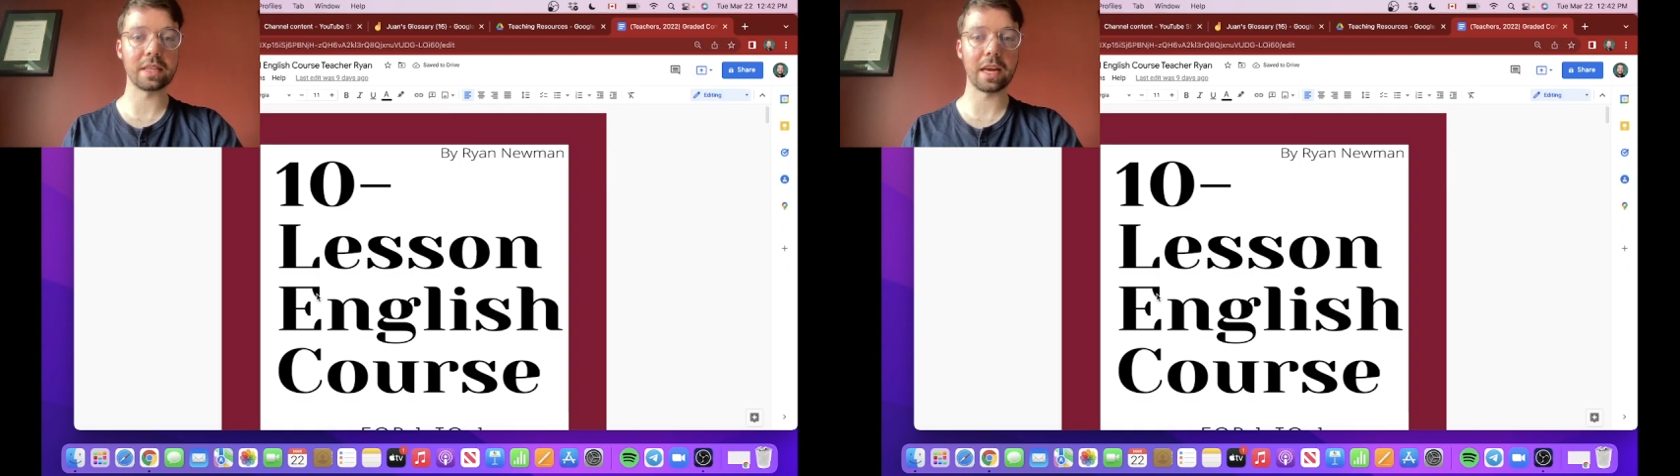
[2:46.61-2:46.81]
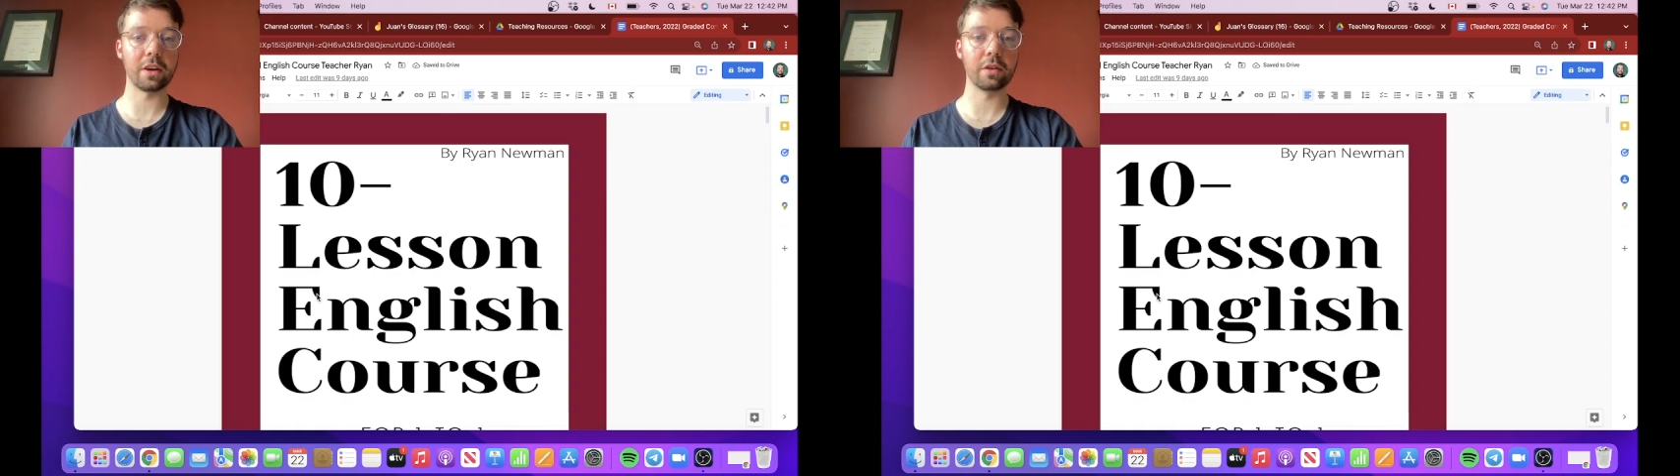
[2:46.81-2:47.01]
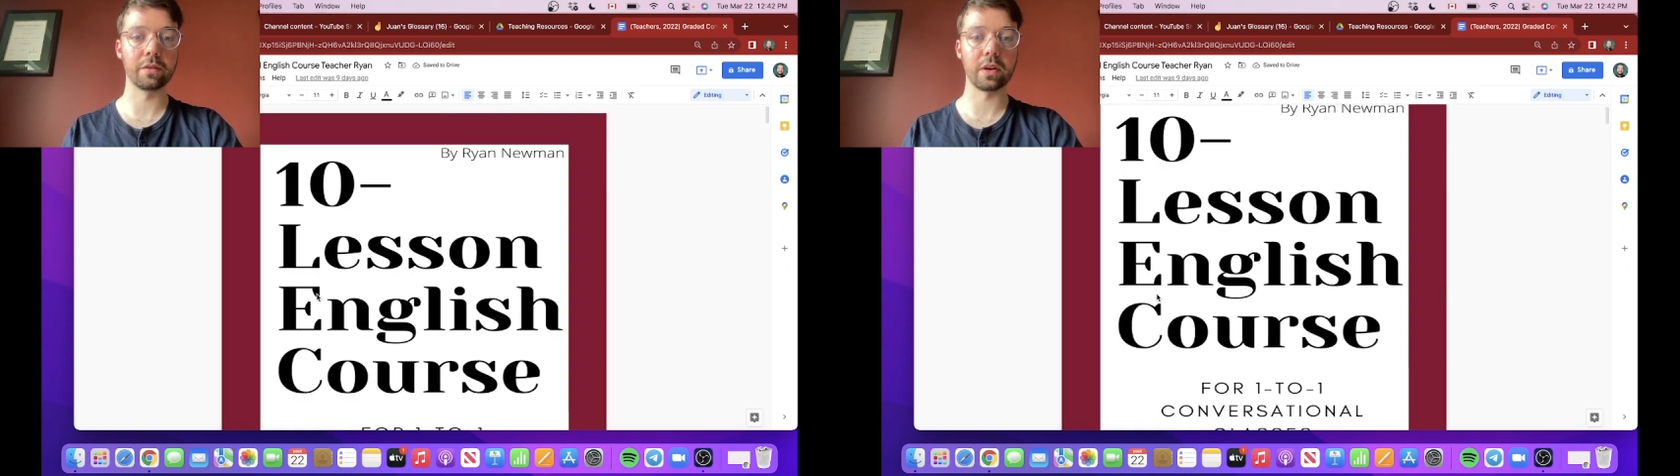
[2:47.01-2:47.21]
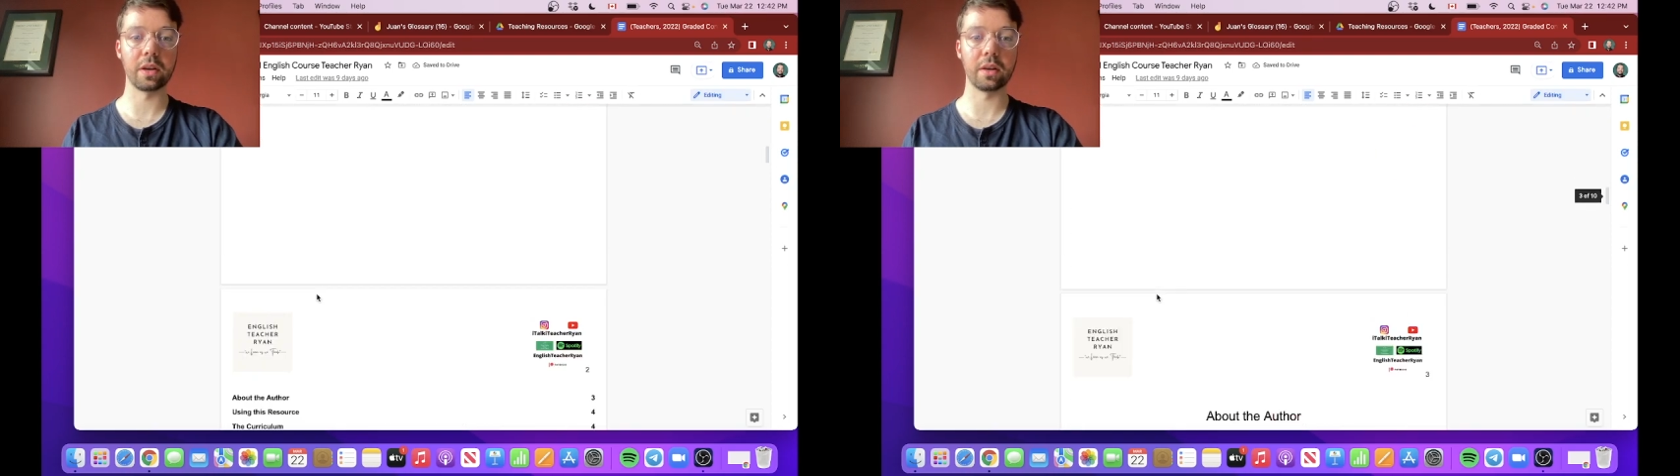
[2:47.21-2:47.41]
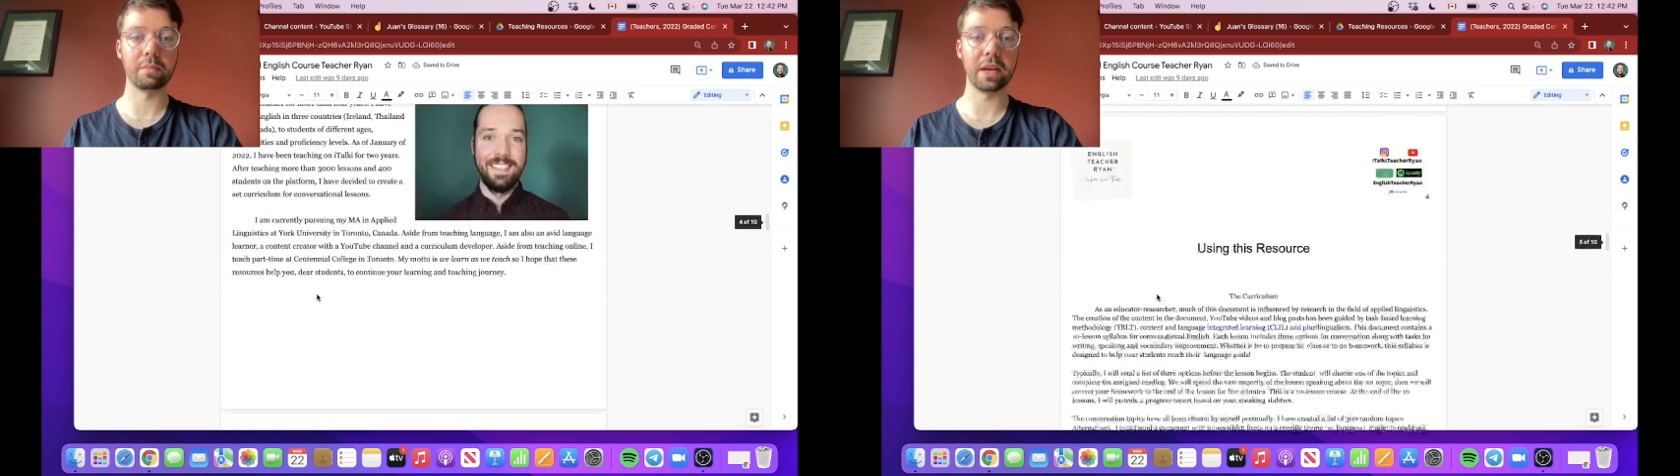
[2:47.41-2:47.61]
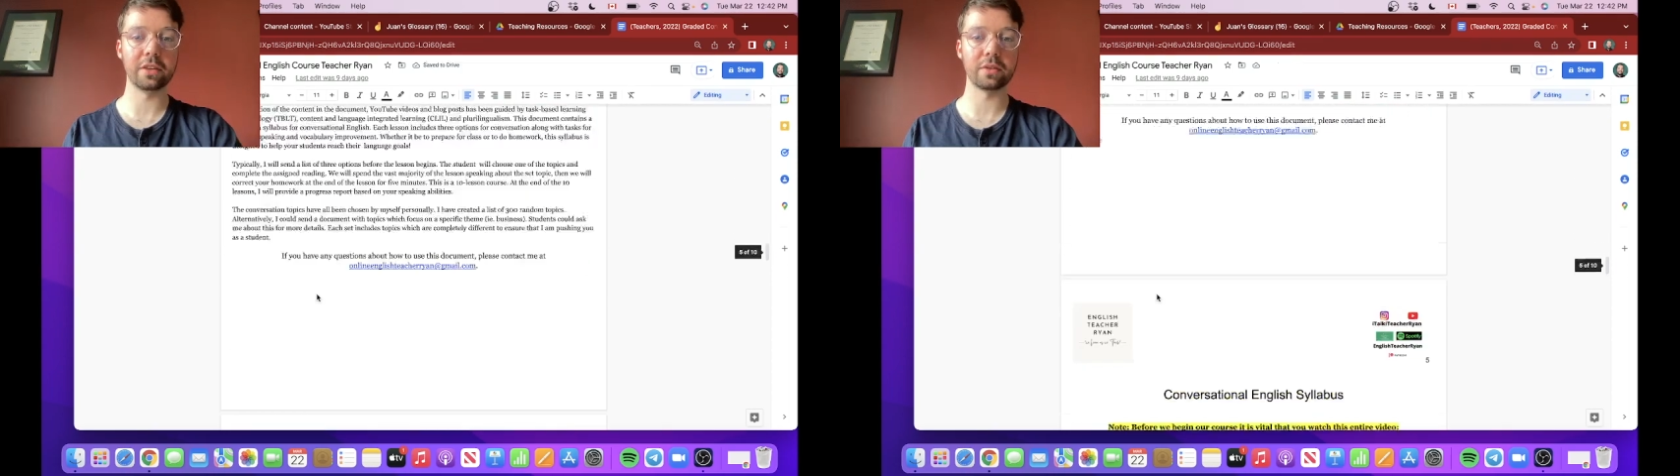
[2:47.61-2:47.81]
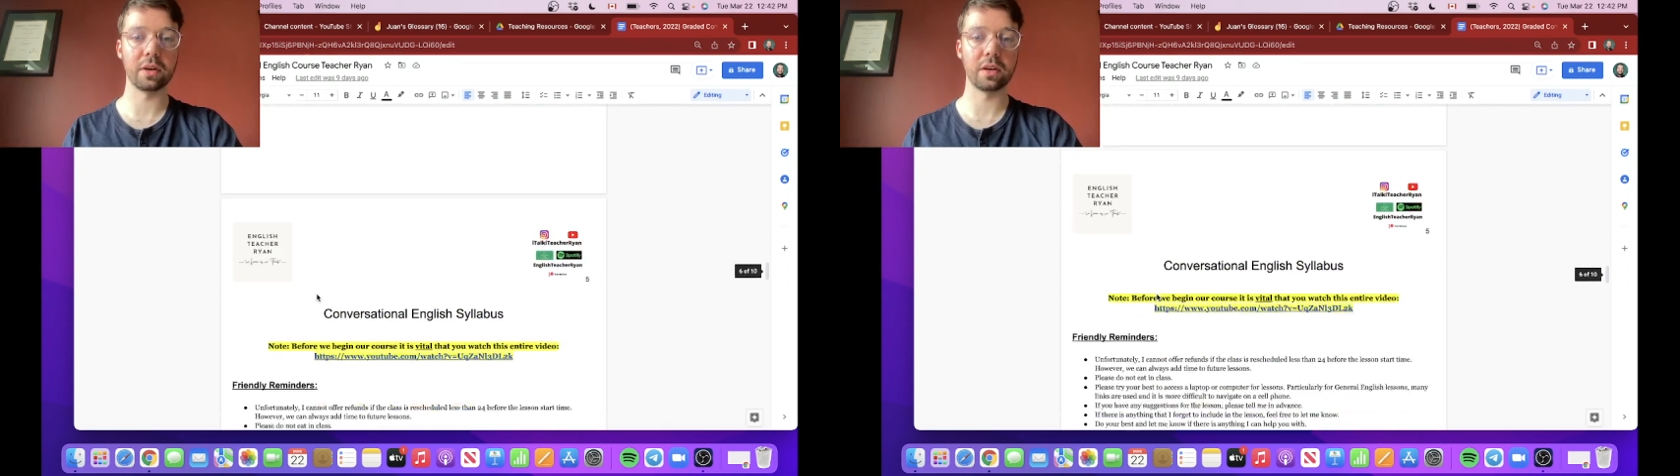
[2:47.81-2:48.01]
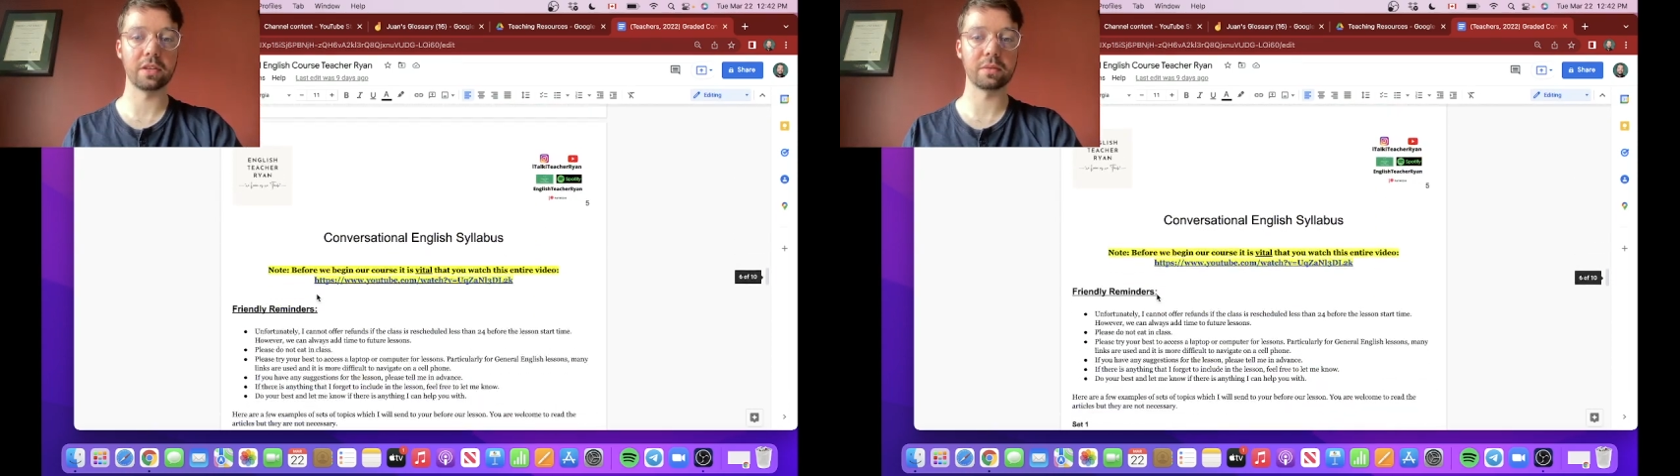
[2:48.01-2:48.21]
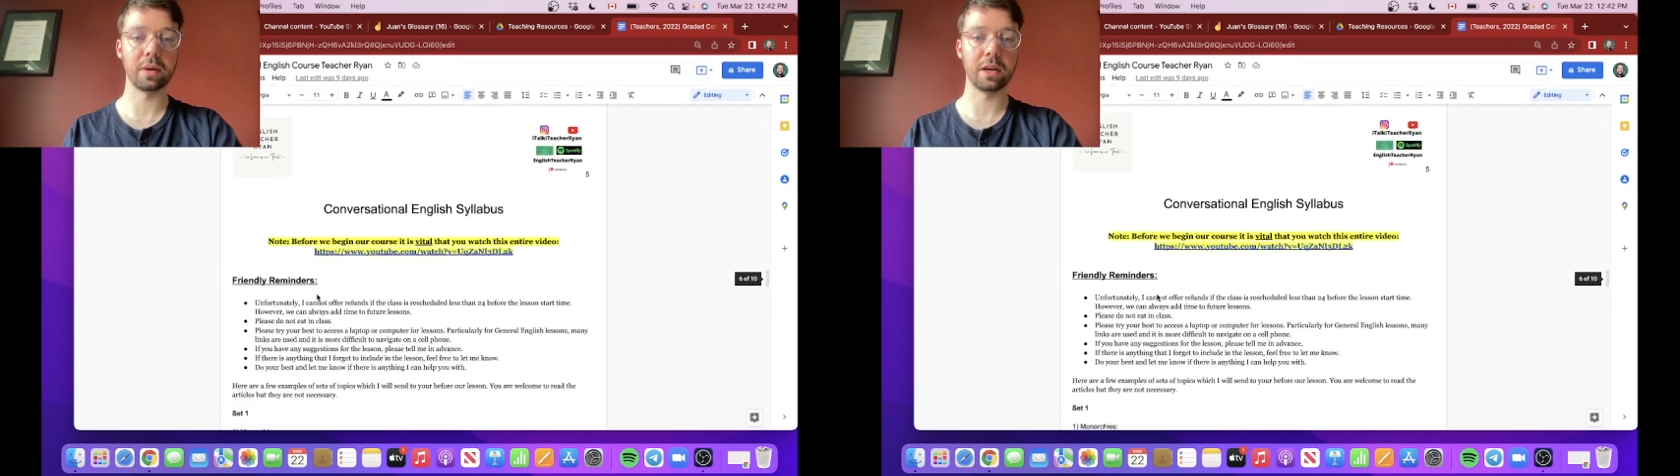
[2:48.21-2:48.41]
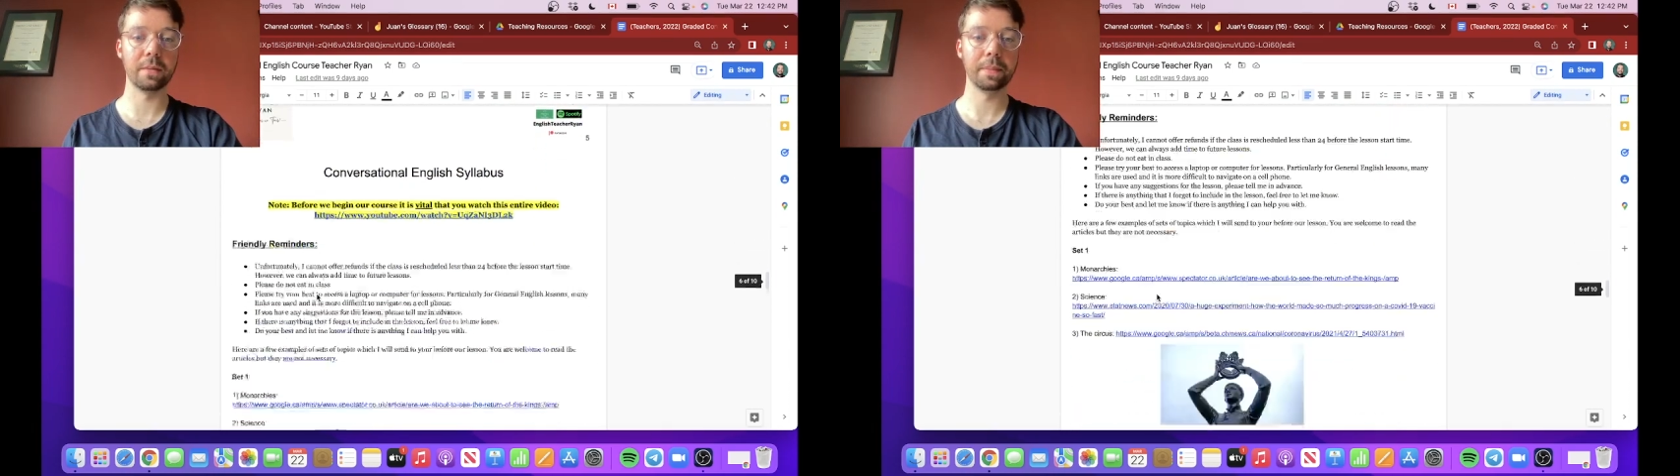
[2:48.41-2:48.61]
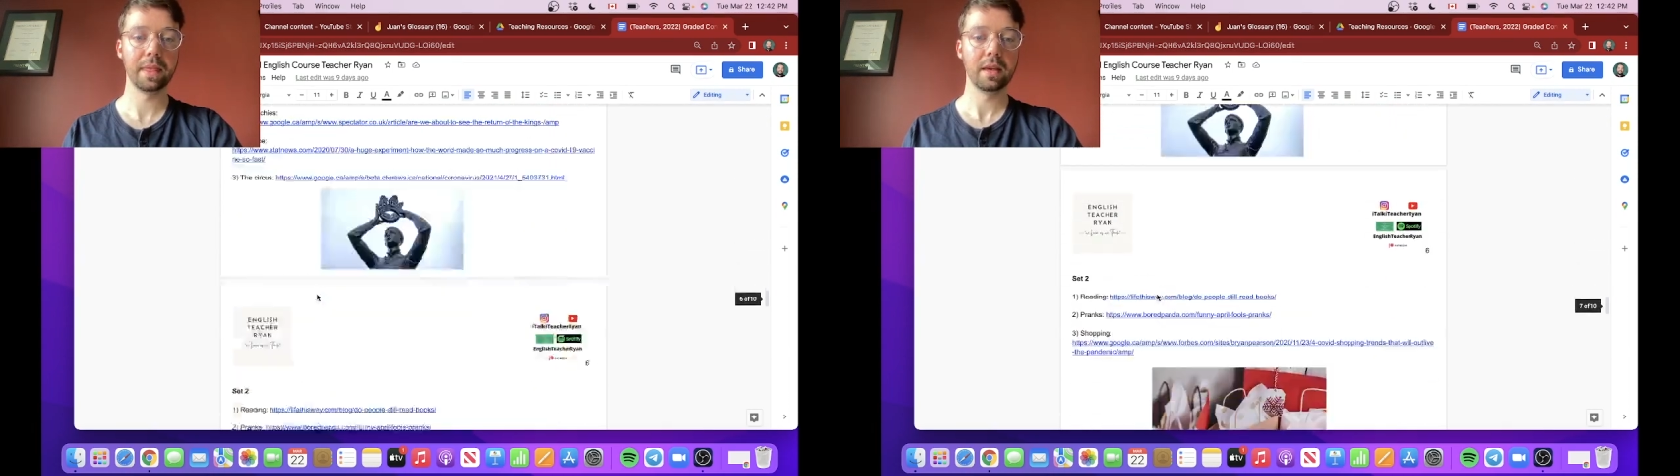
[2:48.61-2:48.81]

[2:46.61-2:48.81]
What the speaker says: head on over to Patreon as well.